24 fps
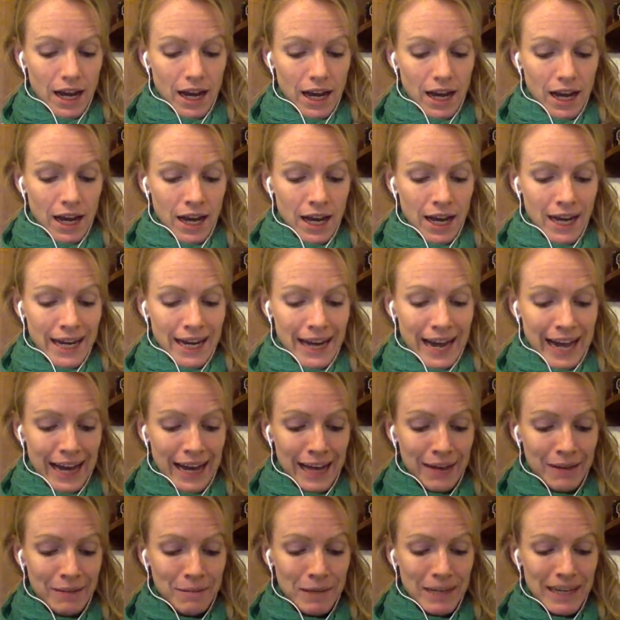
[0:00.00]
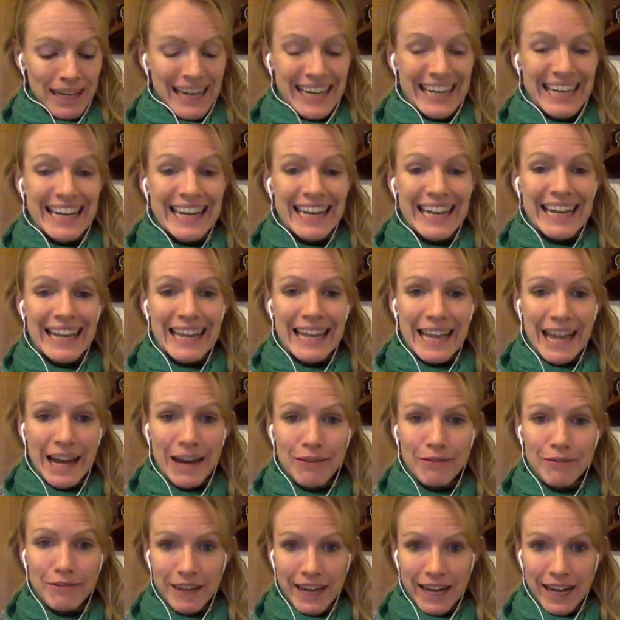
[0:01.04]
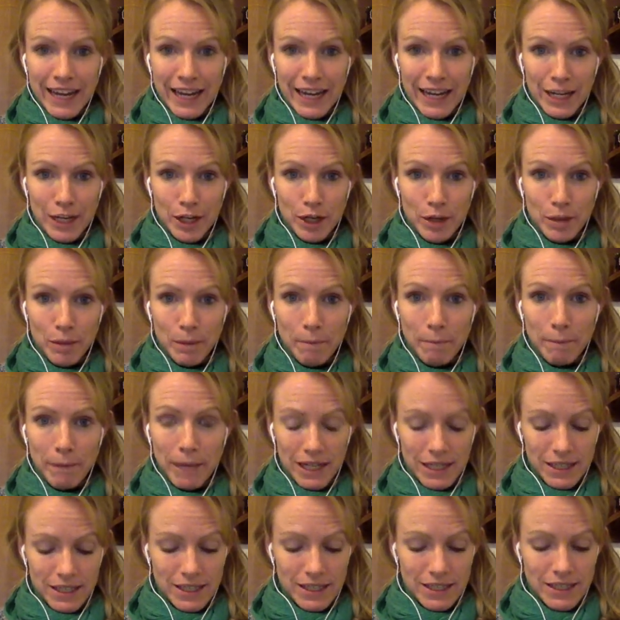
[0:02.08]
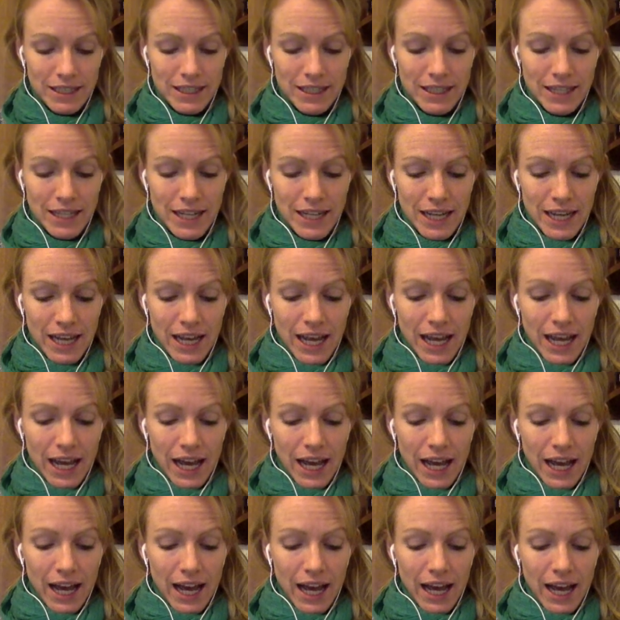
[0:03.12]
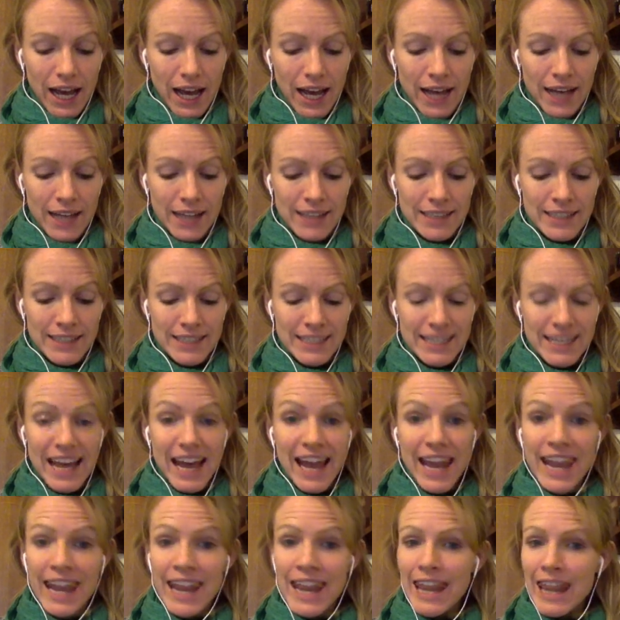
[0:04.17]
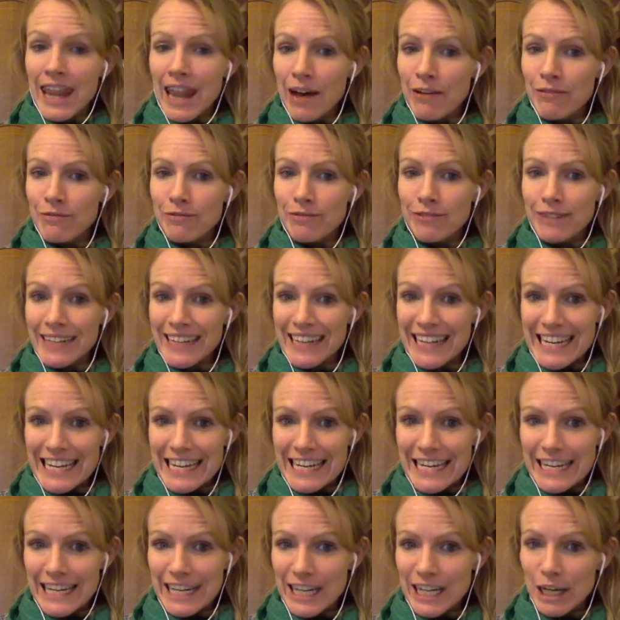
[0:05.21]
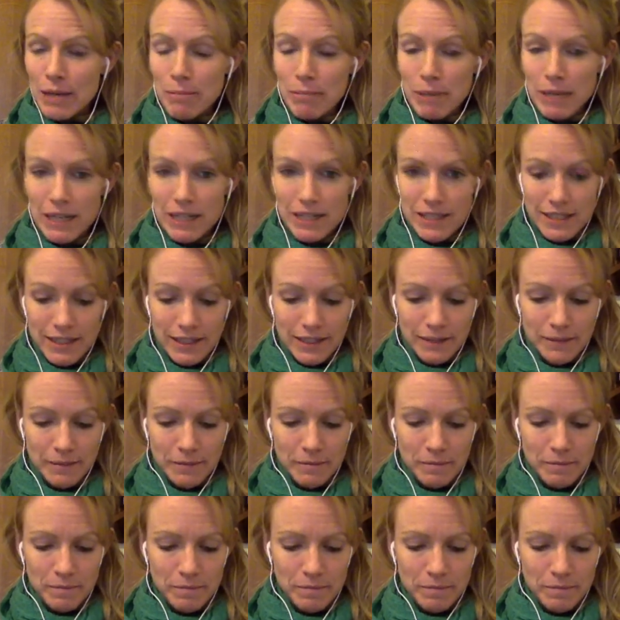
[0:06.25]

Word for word: I am a loving person and a lovely person.